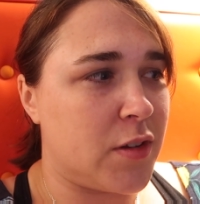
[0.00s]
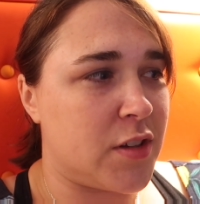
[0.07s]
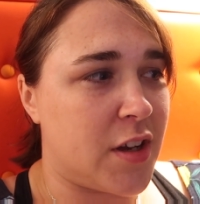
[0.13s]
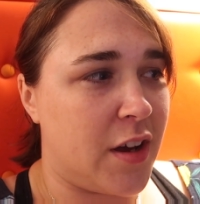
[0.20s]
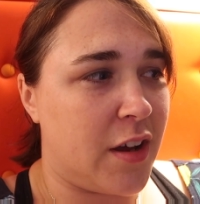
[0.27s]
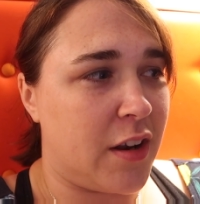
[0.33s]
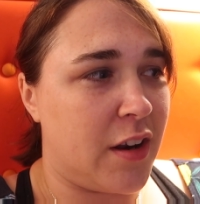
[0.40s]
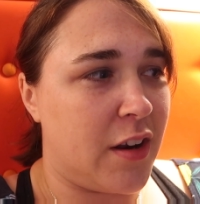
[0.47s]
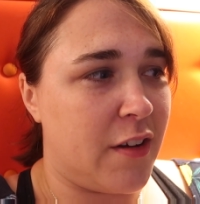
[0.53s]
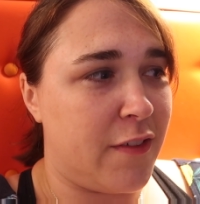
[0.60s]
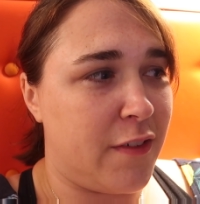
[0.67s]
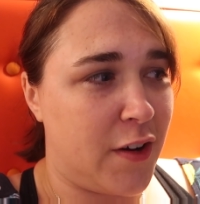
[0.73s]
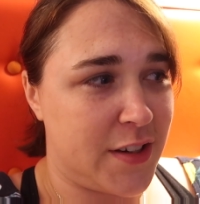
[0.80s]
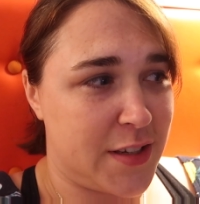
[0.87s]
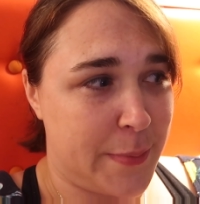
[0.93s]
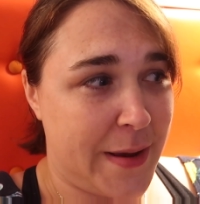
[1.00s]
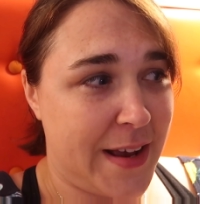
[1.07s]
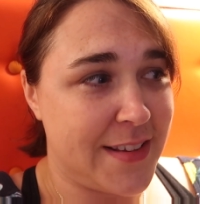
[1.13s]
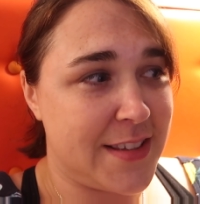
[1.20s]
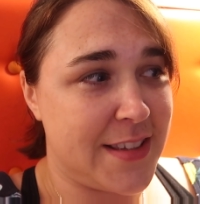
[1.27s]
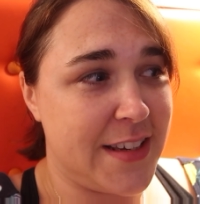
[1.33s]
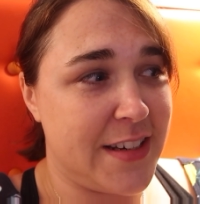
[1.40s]
Done Flight of
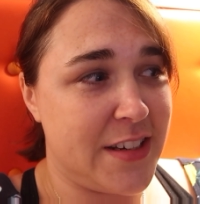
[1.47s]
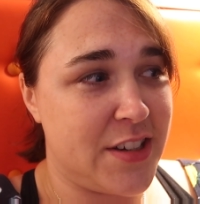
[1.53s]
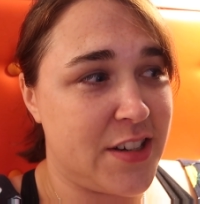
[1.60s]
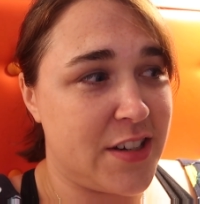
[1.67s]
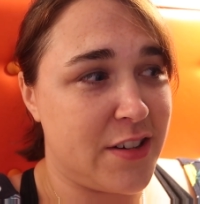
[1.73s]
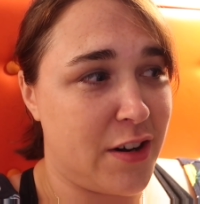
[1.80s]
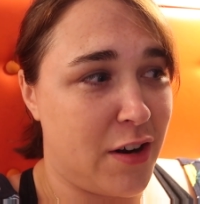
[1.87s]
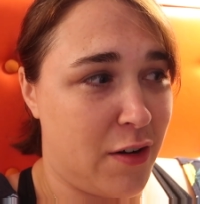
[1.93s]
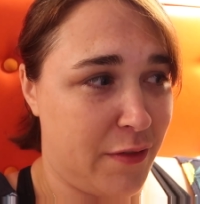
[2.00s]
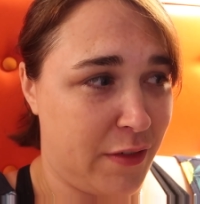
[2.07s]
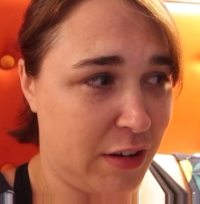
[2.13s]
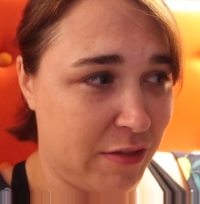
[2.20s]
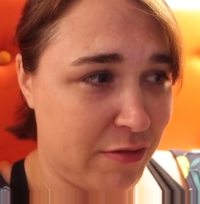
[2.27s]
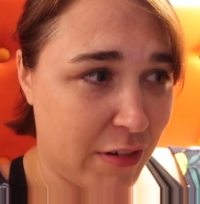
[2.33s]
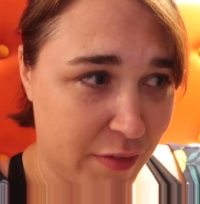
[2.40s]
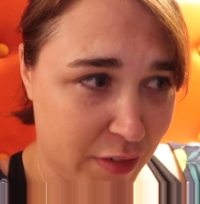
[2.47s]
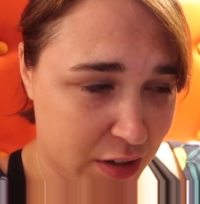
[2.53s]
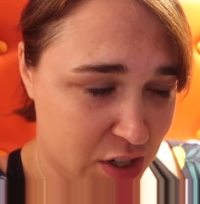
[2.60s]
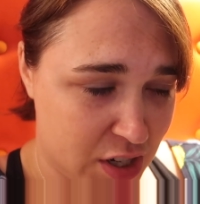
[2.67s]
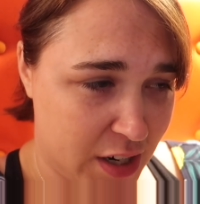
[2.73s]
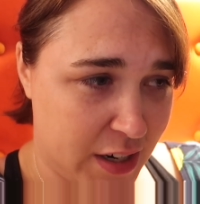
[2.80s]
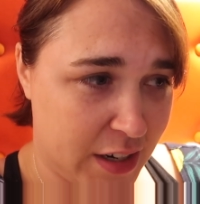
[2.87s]
Passage, Navi River
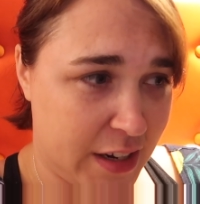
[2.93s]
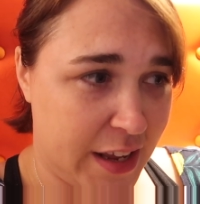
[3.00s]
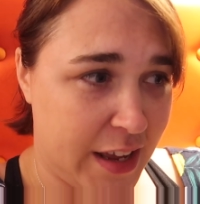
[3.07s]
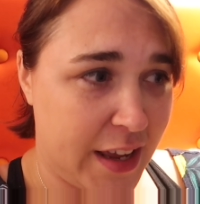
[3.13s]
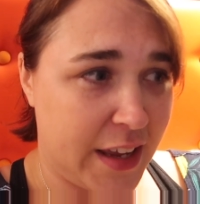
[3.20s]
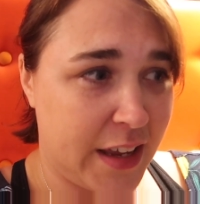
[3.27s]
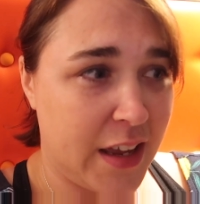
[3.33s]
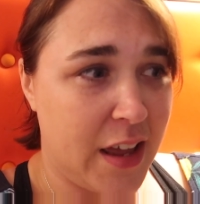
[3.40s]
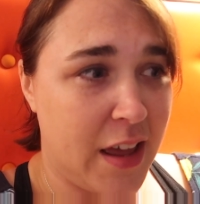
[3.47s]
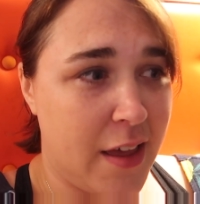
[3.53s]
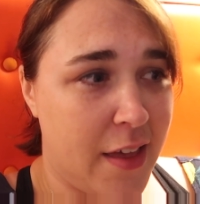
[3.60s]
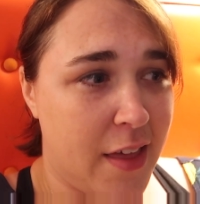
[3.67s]
Journey,